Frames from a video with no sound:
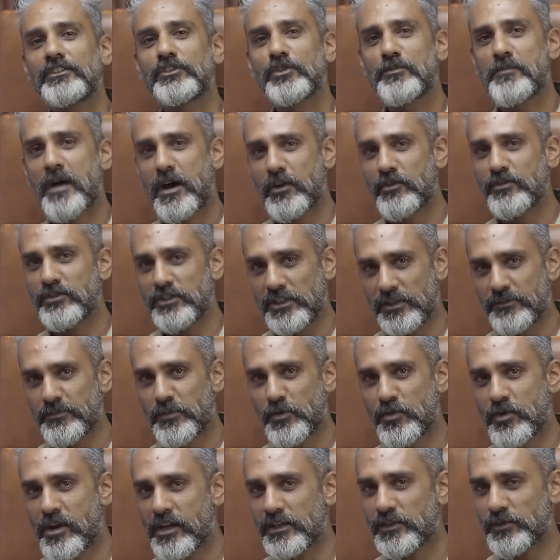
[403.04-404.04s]
So Marunji in
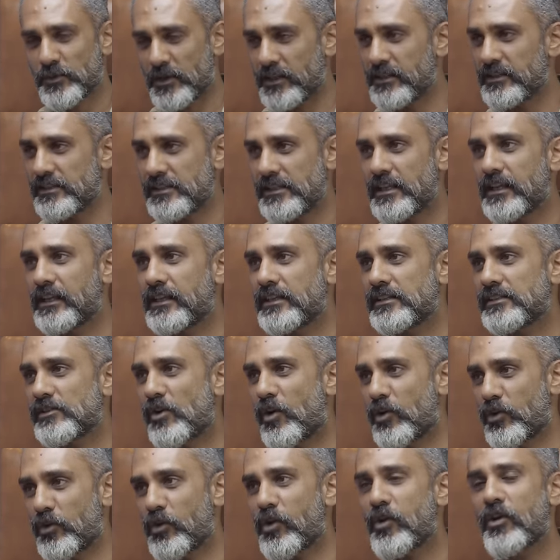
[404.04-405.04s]
Pune is where this thing is.
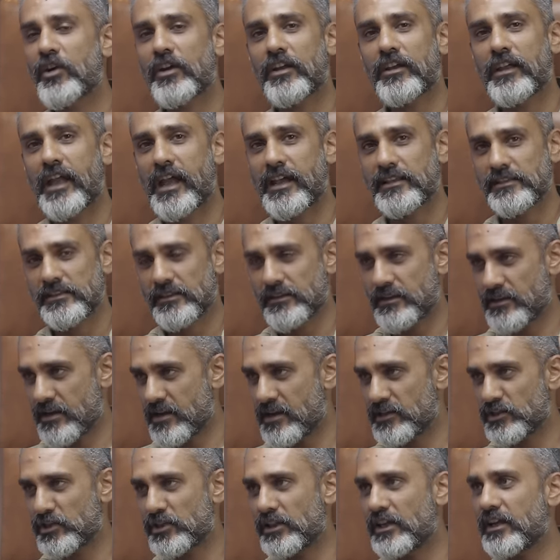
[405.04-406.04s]
Autolog has a
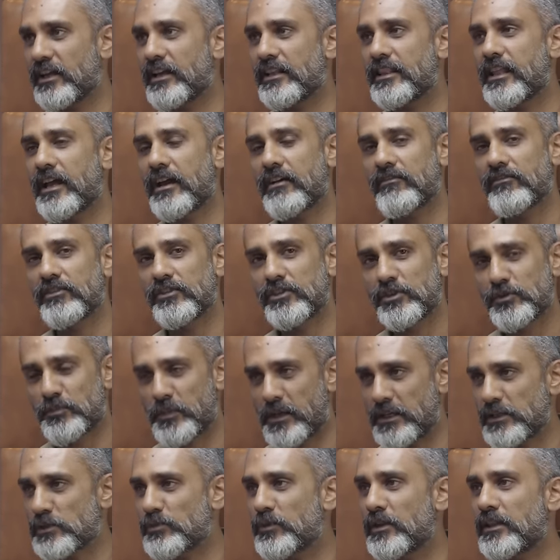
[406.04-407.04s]
garage there and they have a
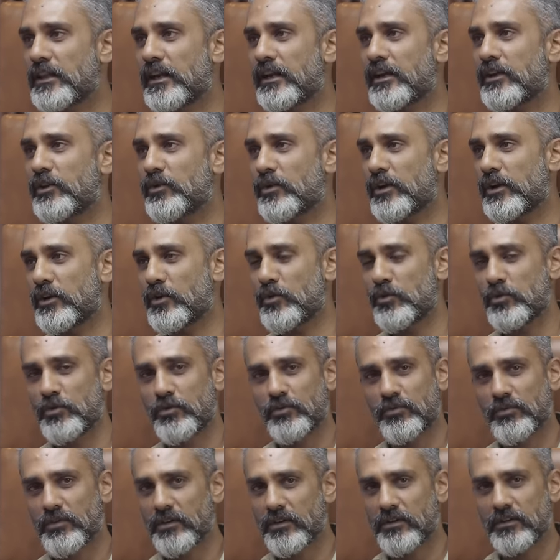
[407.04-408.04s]
space where you can
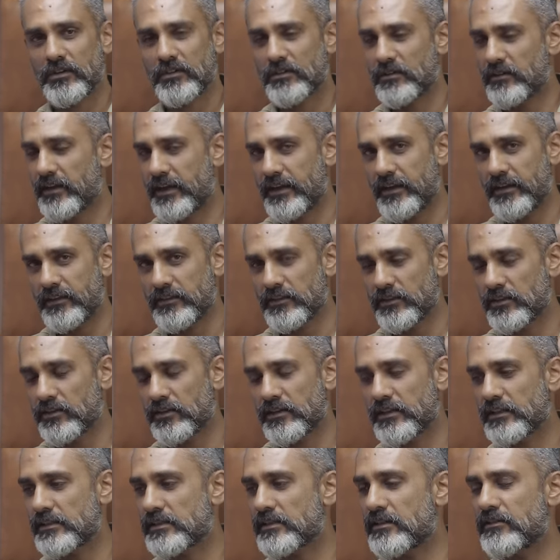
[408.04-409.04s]
do riding in the
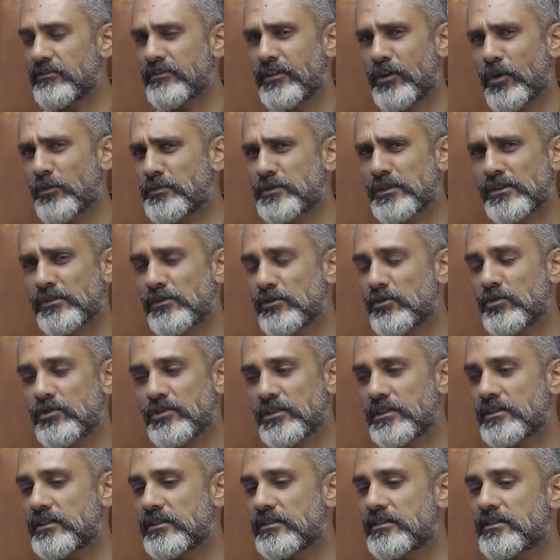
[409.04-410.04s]
dirt and stuff and obstacle
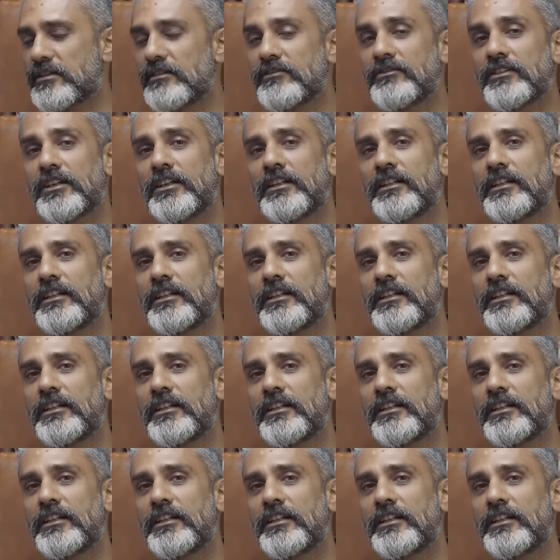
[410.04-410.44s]
courses and stuff.